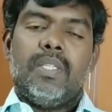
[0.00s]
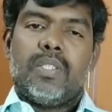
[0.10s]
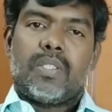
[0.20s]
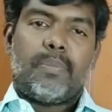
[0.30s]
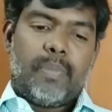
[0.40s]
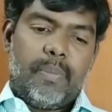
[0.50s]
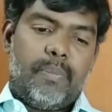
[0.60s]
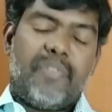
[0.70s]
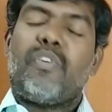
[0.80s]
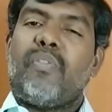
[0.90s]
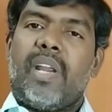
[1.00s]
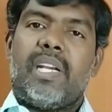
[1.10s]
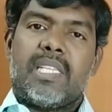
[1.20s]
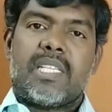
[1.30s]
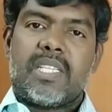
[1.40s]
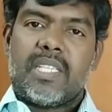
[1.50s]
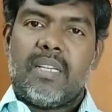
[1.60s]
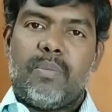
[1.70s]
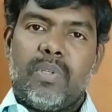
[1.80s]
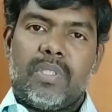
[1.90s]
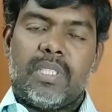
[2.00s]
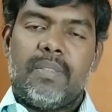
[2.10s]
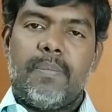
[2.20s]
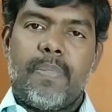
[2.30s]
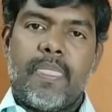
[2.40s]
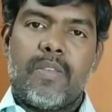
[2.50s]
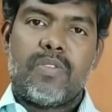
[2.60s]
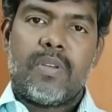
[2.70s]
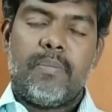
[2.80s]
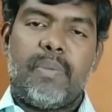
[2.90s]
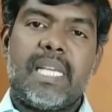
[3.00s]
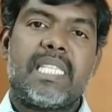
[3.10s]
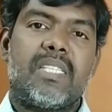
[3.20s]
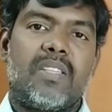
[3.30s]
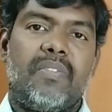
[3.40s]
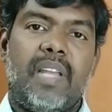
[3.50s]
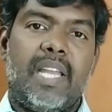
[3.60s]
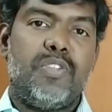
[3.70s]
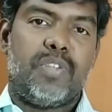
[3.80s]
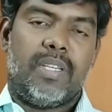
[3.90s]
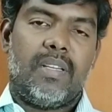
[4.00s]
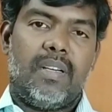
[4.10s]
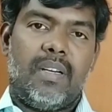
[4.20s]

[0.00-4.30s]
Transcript: so before we are discussing about basics of engine.